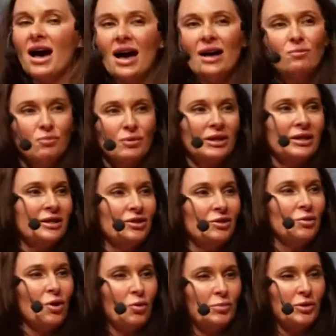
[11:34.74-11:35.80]
I really
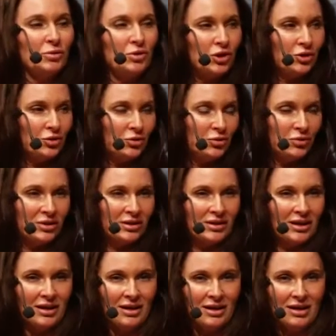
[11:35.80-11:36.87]
do hope you choose
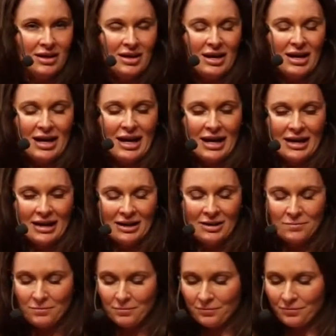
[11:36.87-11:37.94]
a